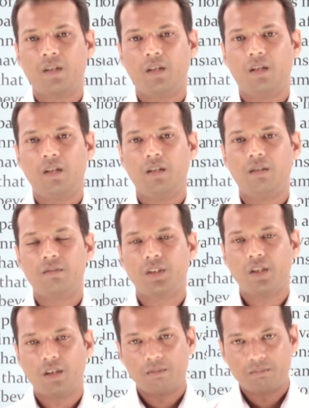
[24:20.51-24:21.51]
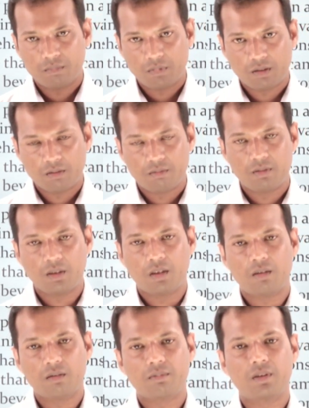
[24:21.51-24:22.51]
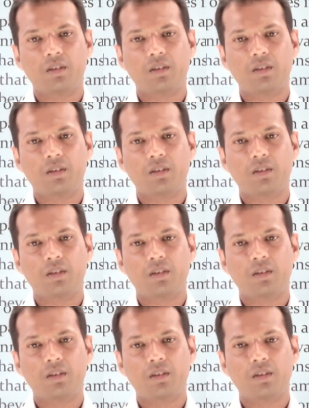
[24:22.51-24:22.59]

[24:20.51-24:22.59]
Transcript: the